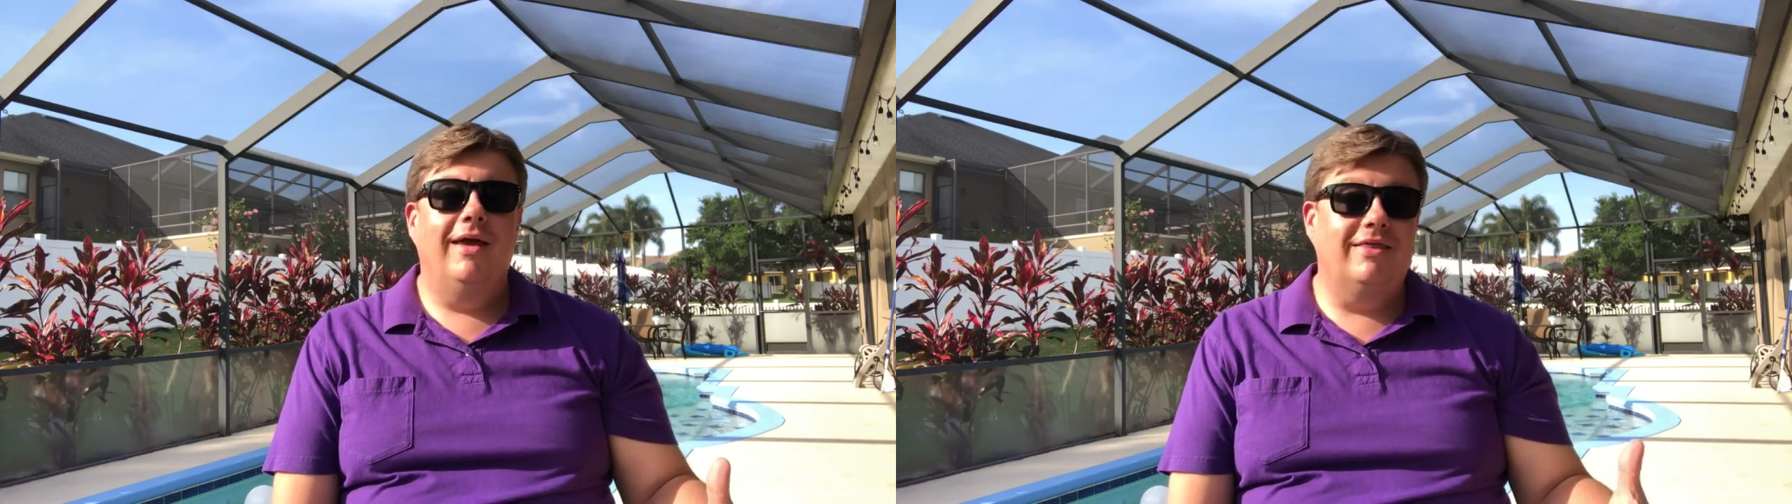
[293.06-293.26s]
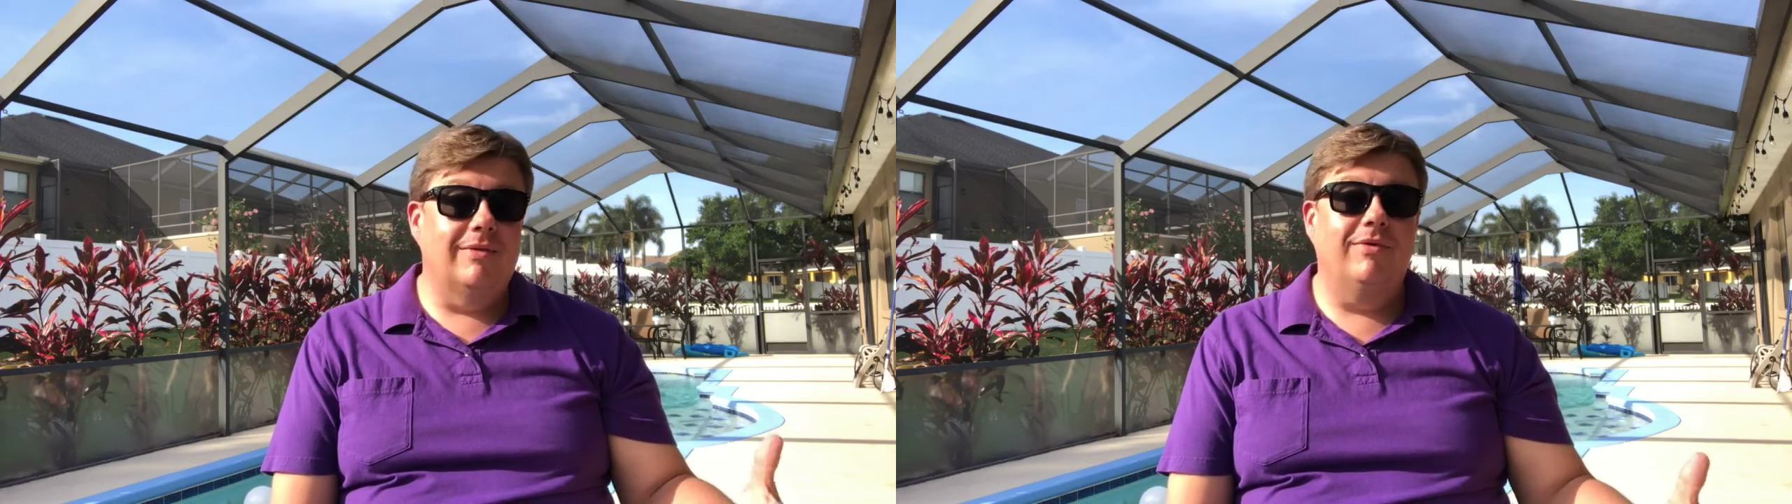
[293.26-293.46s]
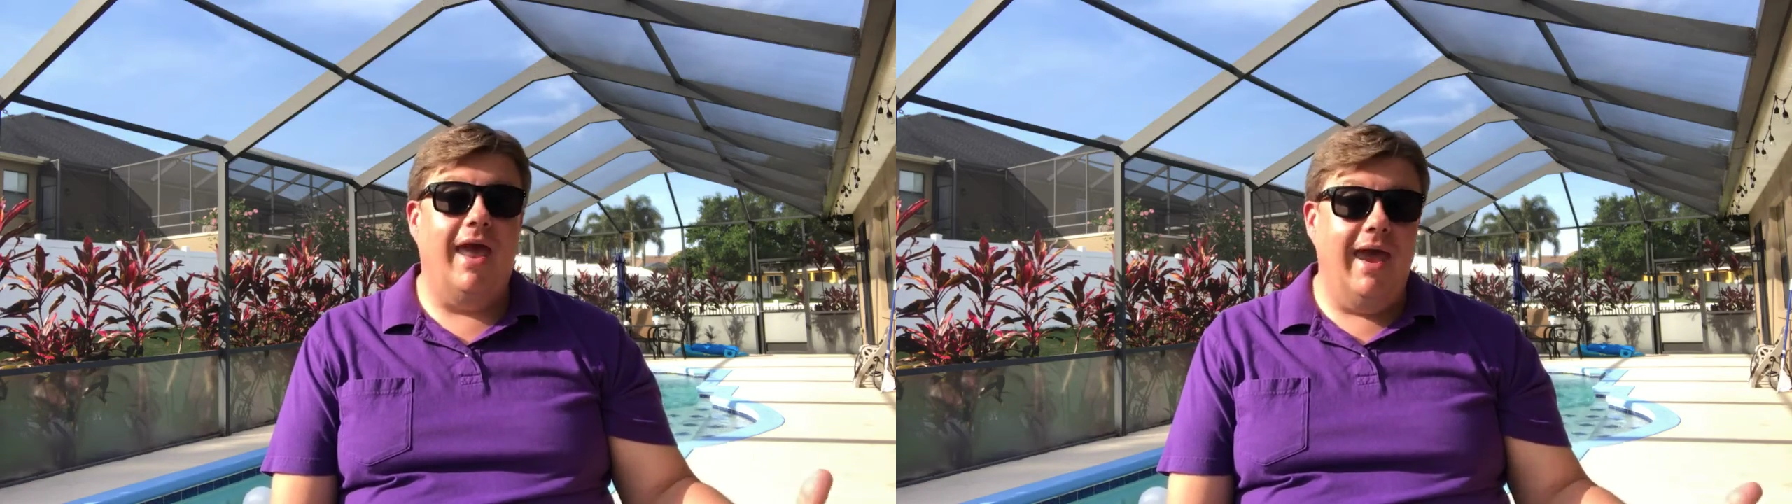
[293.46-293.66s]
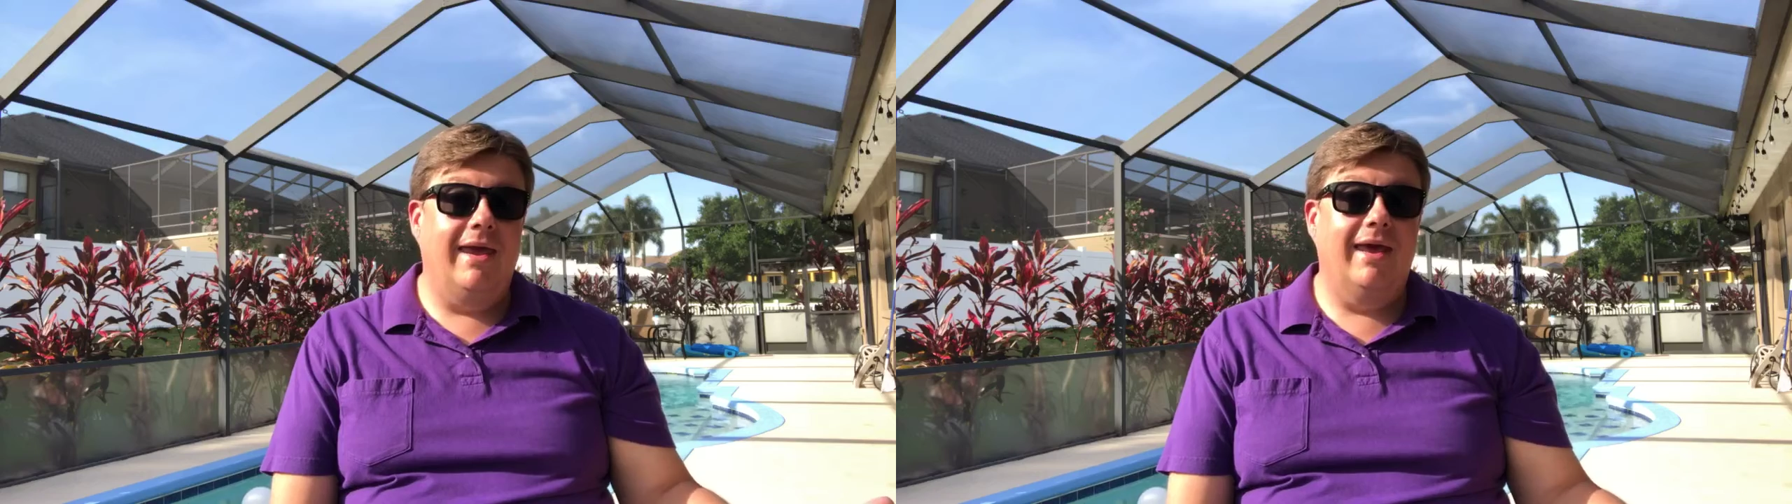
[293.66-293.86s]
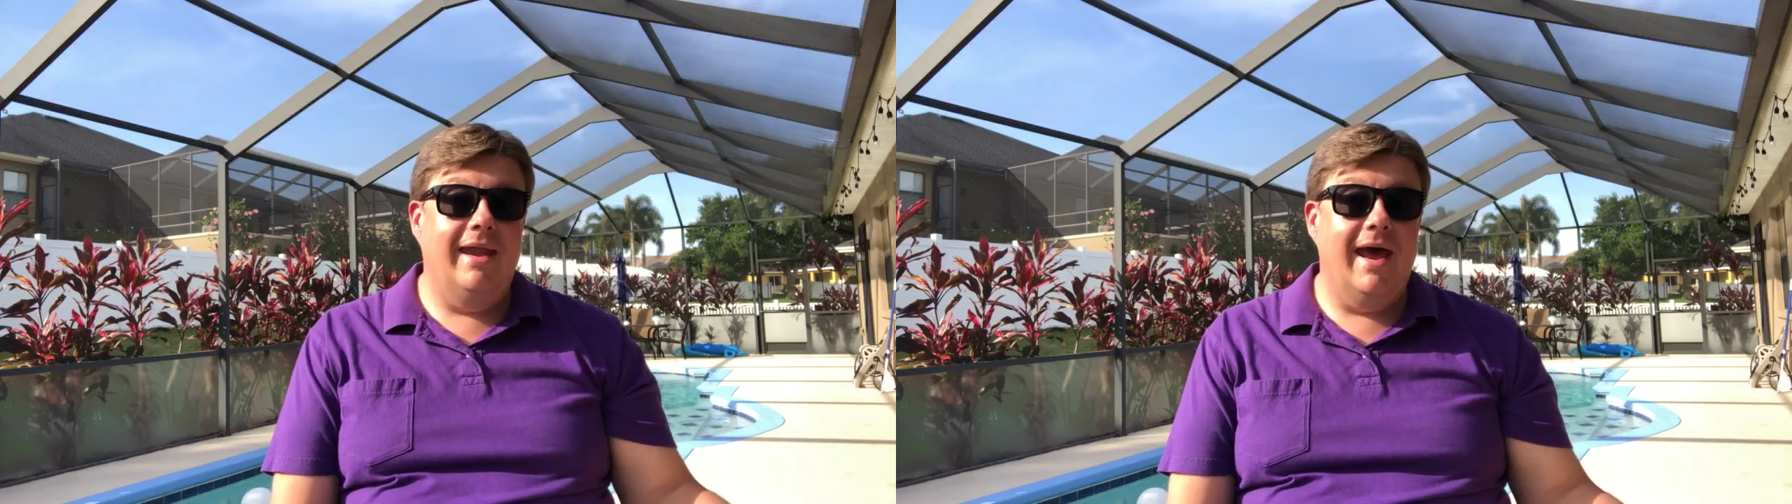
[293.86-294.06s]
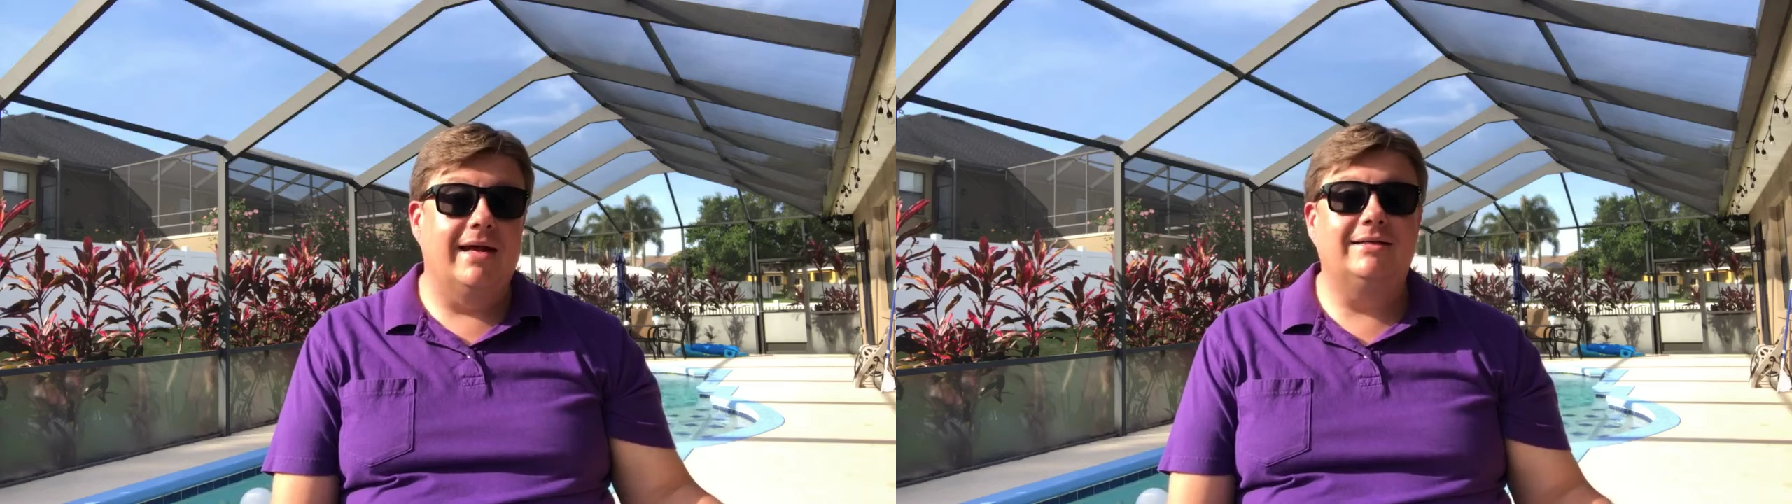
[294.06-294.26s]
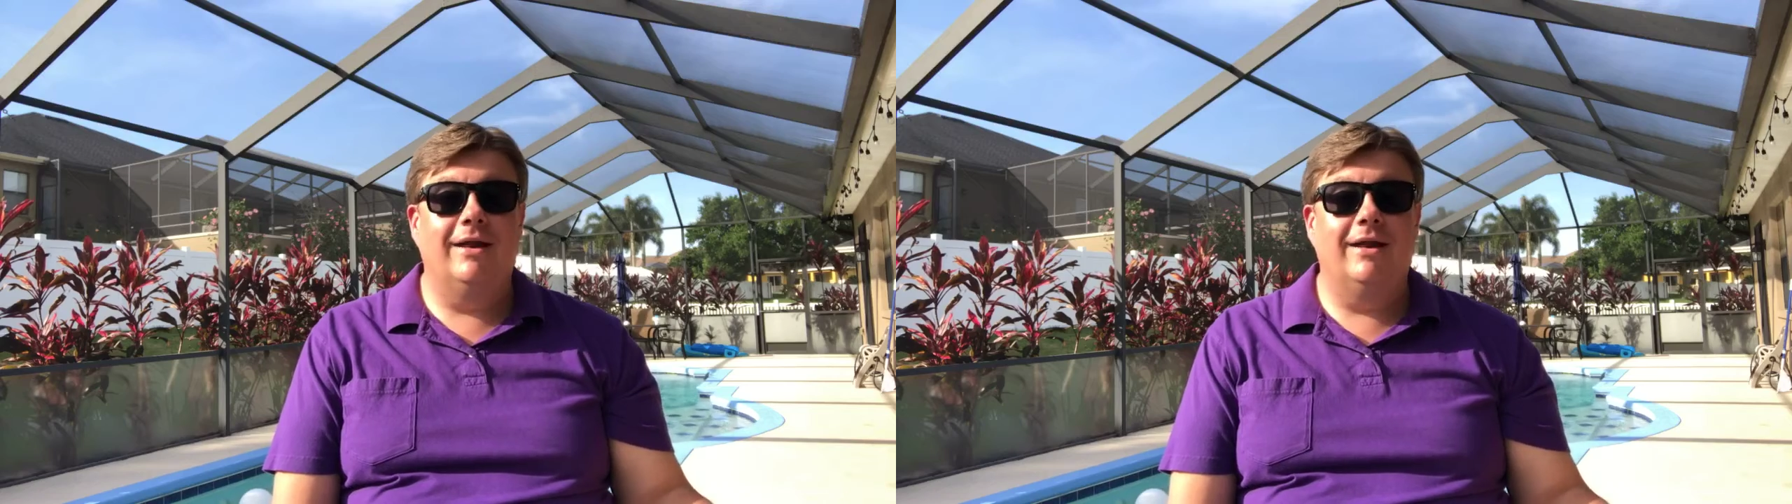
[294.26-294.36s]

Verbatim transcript: get them to A, connect,